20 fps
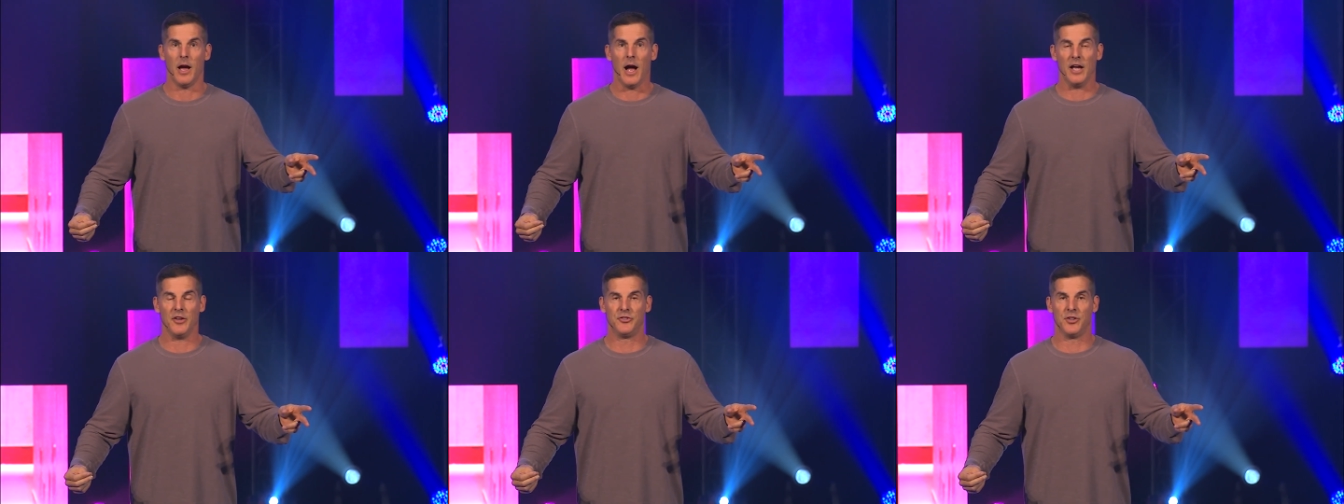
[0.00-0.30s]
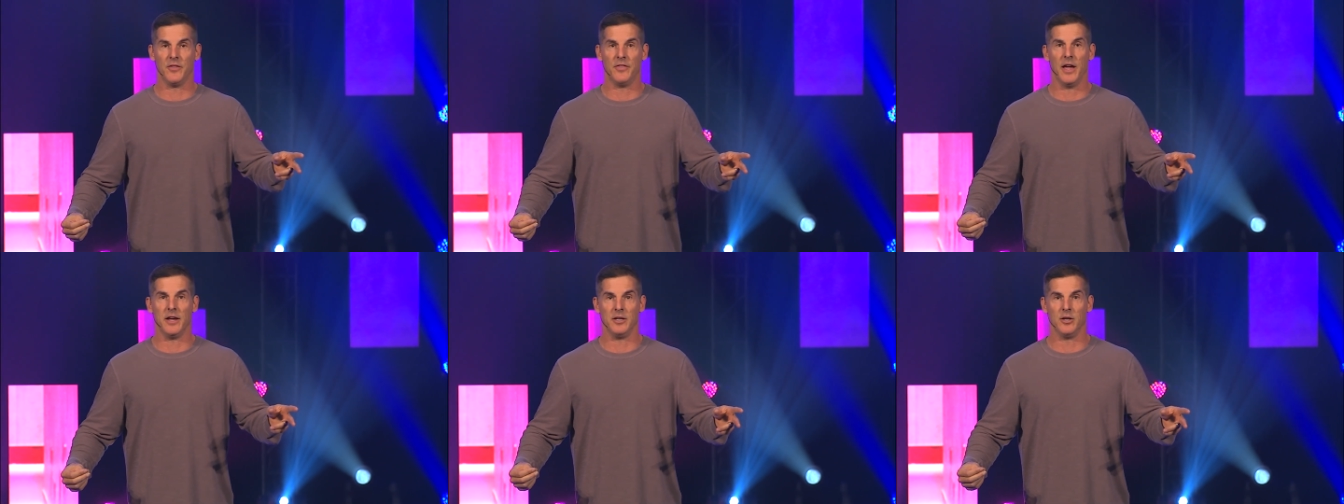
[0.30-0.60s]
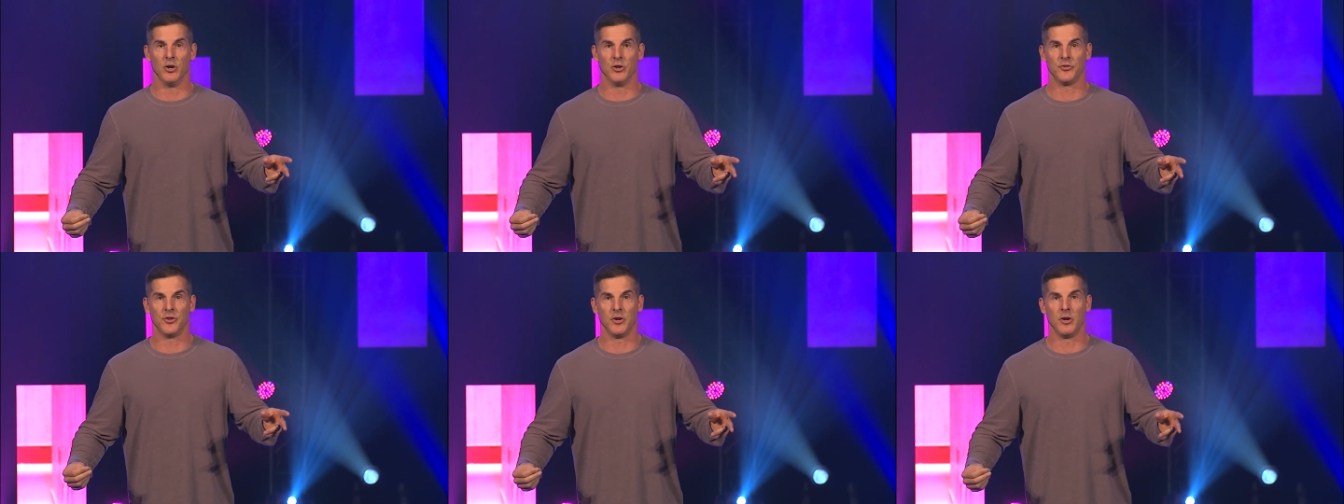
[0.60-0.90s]
I said that
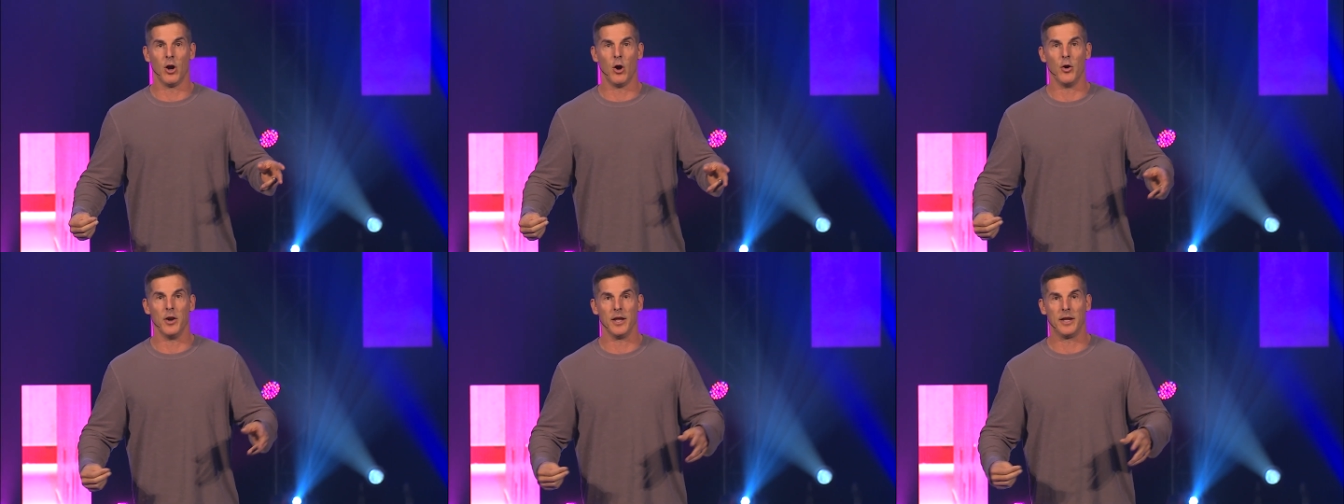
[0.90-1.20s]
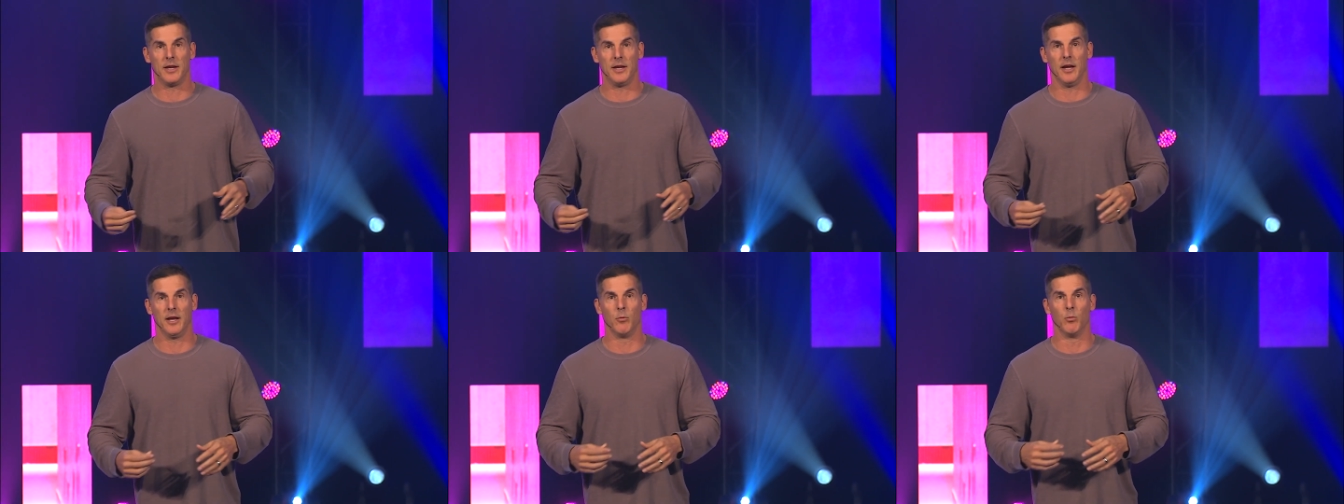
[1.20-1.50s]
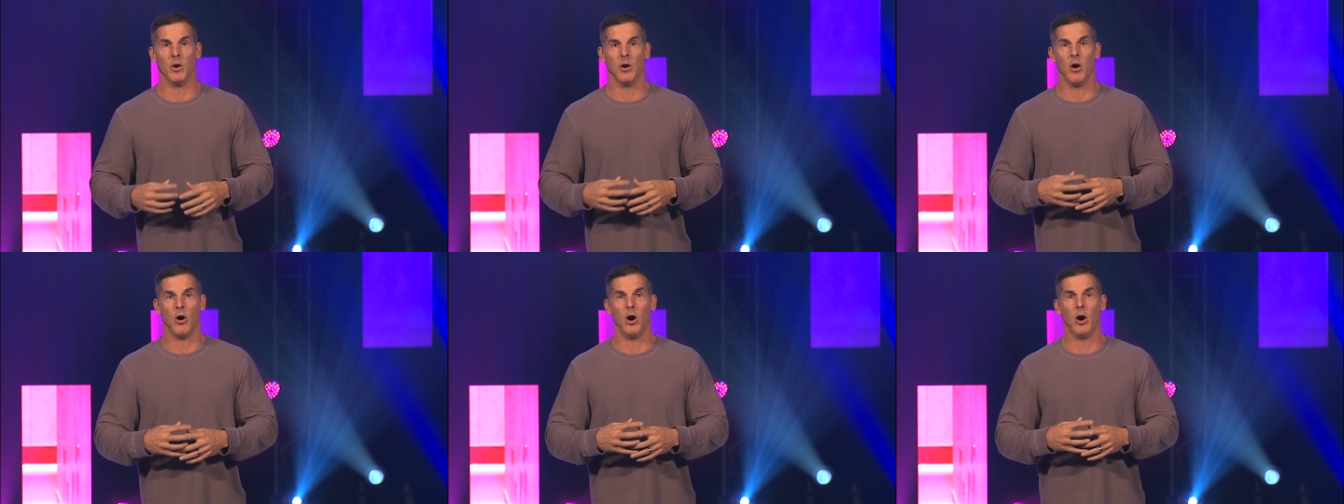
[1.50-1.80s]
years ago, and a kid
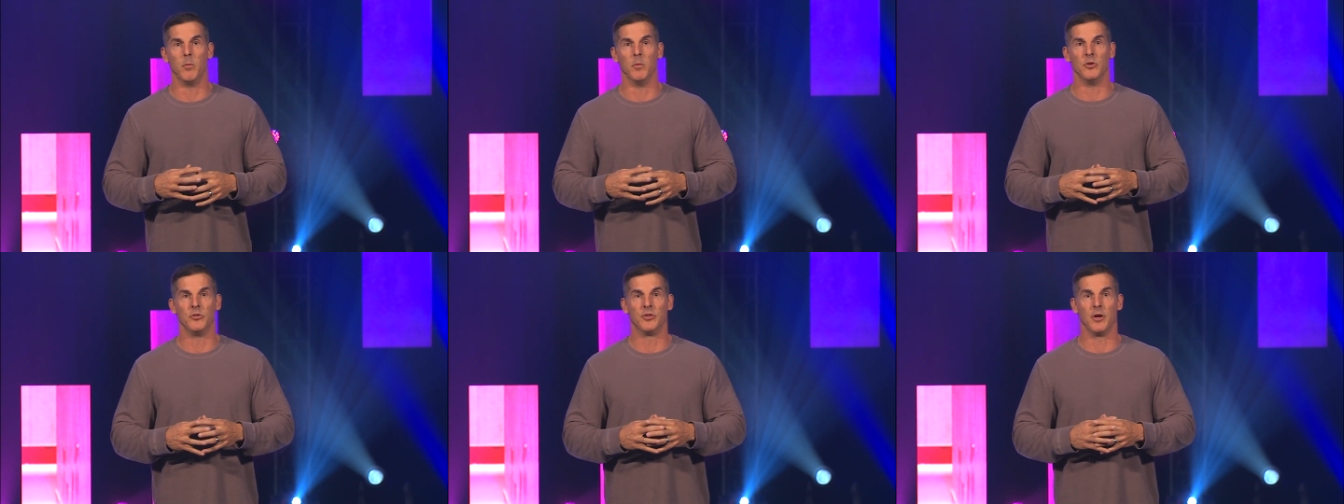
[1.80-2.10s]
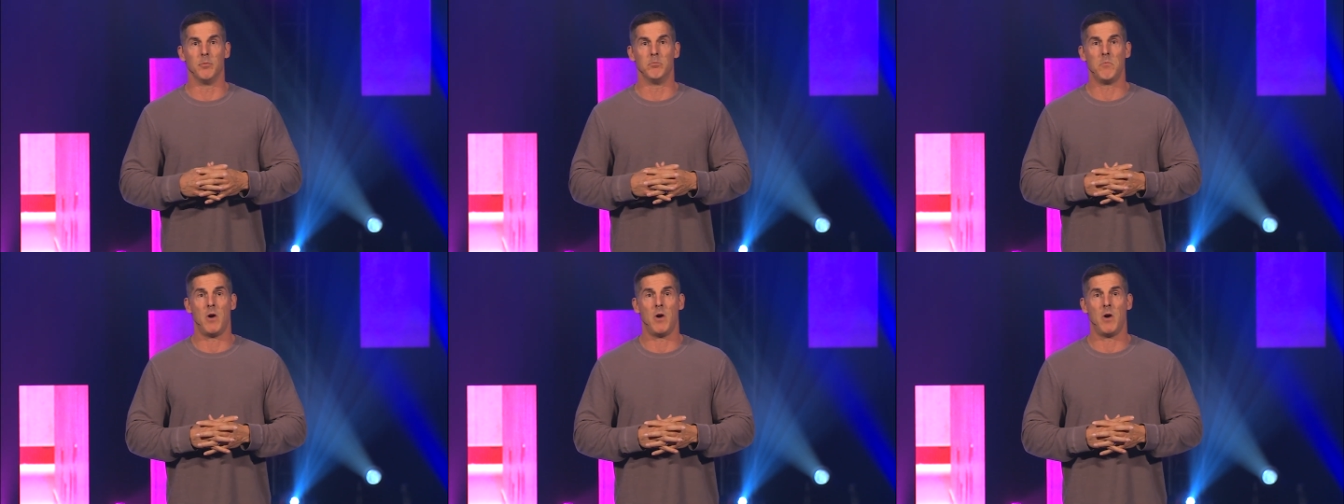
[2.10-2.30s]
went home and said,